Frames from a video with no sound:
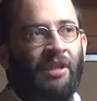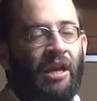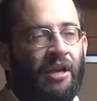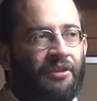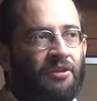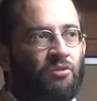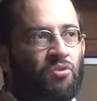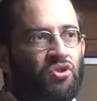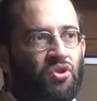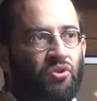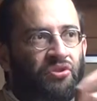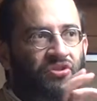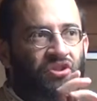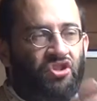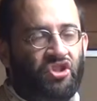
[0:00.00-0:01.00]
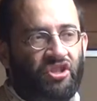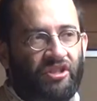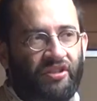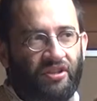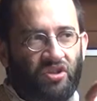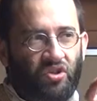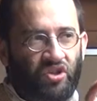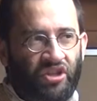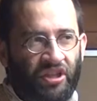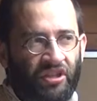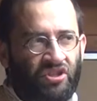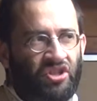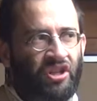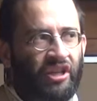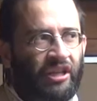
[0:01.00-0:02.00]
And then also Dici, there's a
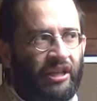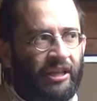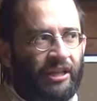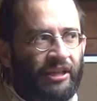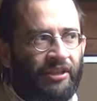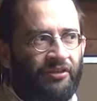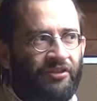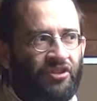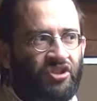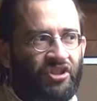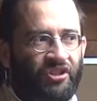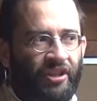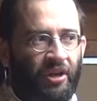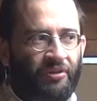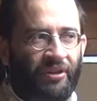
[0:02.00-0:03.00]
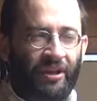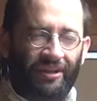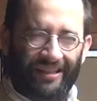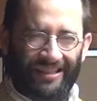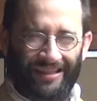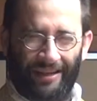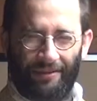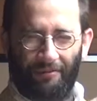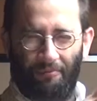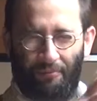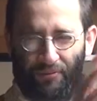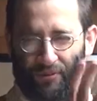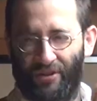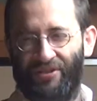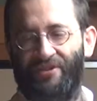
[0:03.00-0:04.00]
change. In Dici now they are kind of
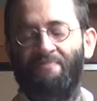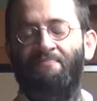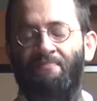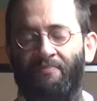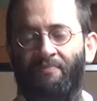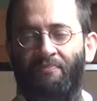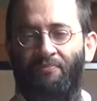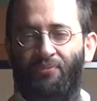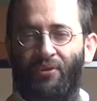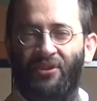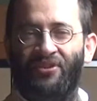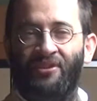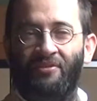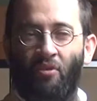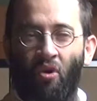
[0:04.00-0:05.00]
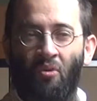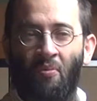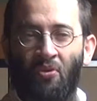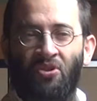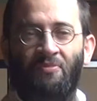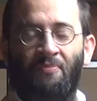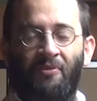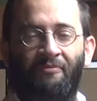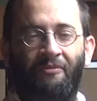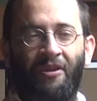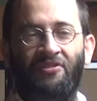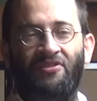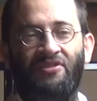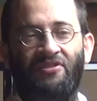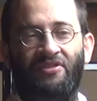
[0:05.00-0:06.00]
praising almost Pope
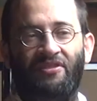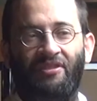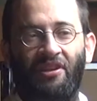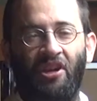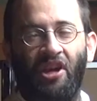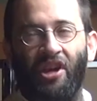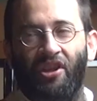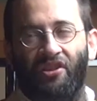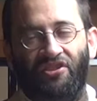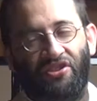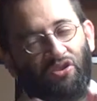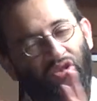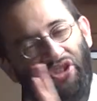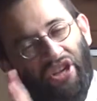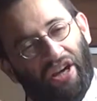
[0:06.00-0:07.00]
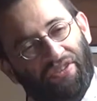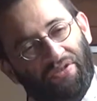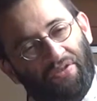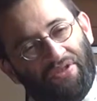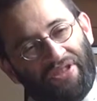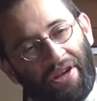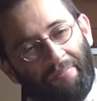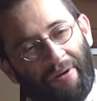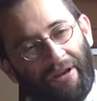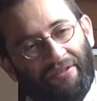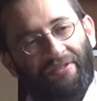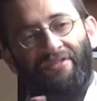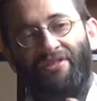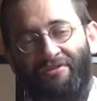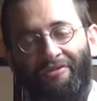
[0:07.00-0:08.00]
Francis. They say the cardinals are bad,
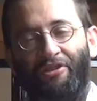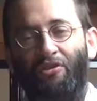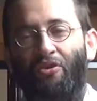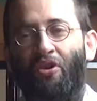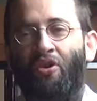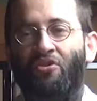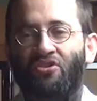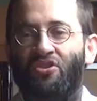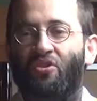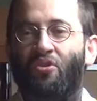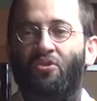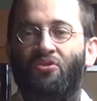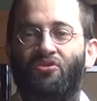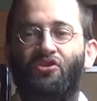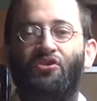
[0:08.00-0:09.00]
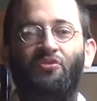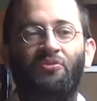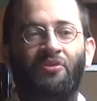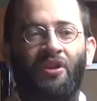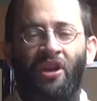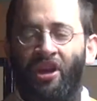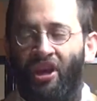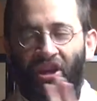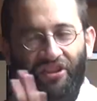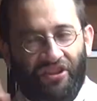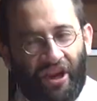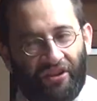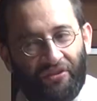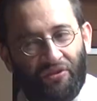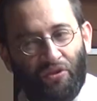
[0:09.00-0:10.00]
it's Father Laurent's old tune.
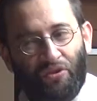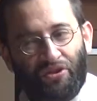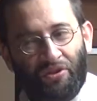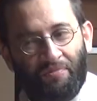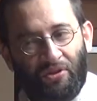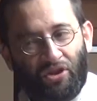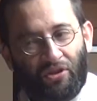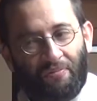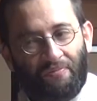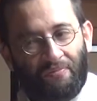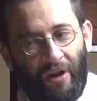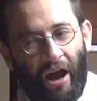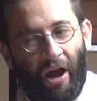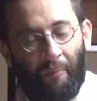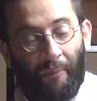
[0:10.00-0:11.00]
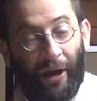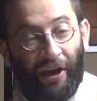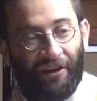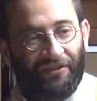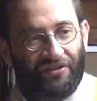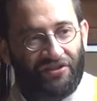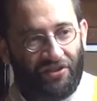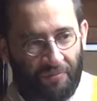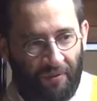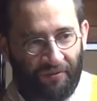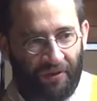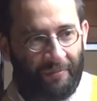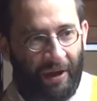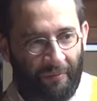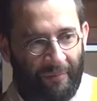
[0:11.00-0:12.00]
Cardinals and bishops are bad, some of
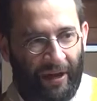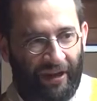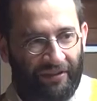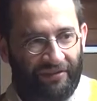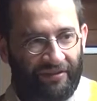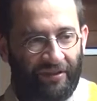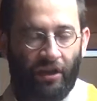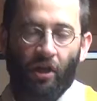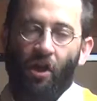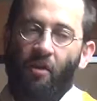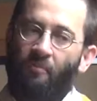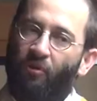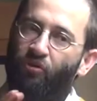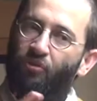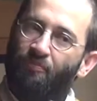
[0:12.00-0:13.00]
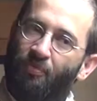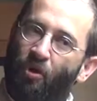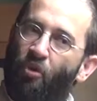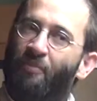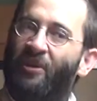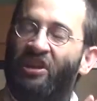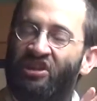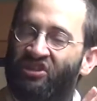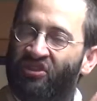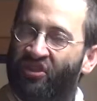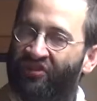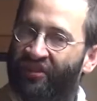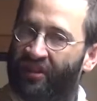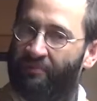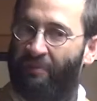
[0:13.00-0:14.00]
them are bad, but the Pope is
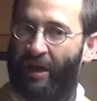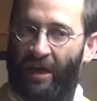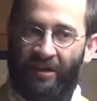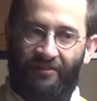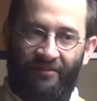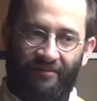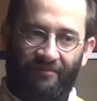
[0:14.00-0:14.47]
not that bad.